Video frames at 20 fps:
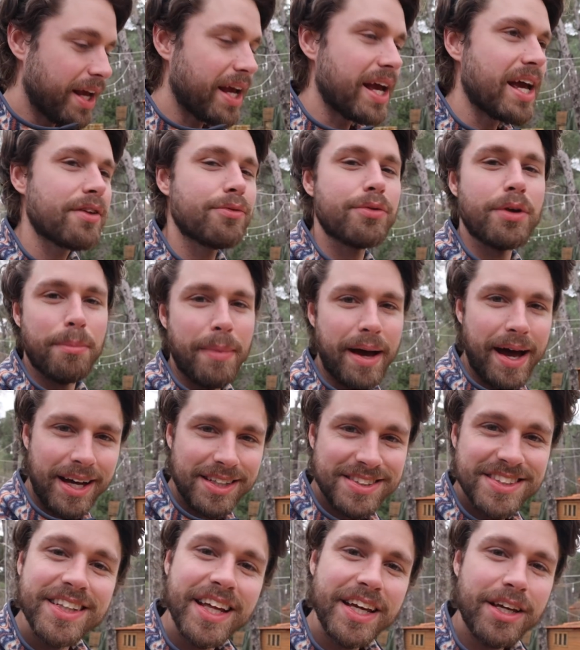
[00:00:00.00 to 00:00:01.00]
It's been
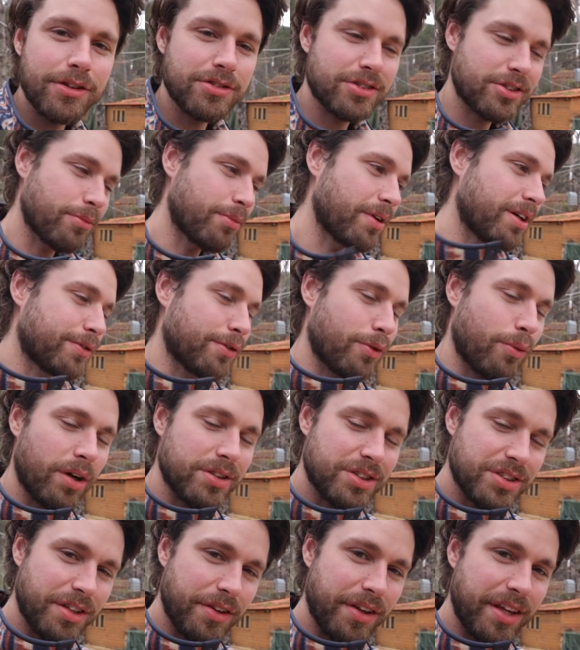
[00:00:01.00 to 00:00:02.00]
Max. Thank you all so much for
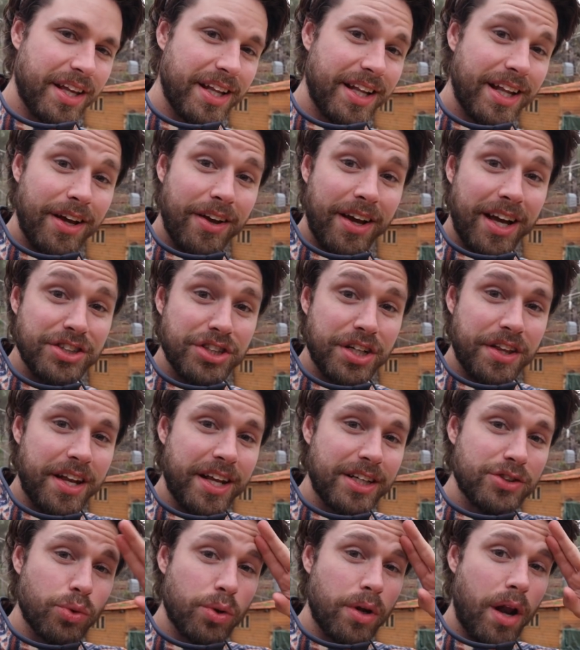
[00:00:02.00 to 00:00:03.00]
watching till the end. Catch you at the
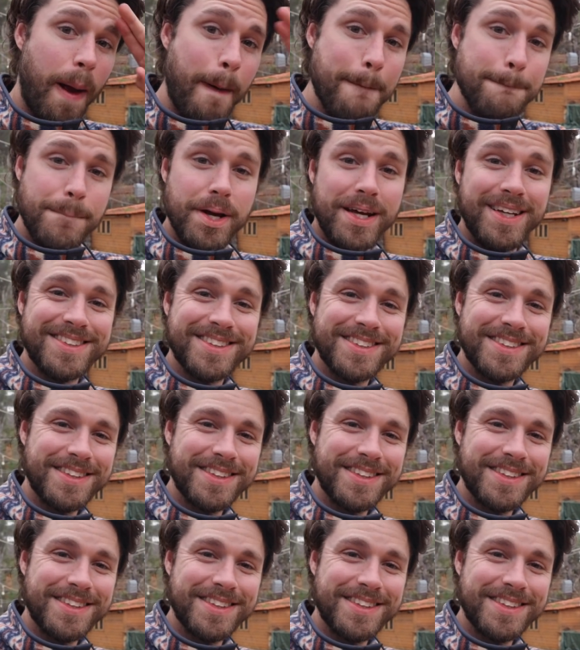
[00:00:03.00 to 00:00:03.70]
next one. Peace.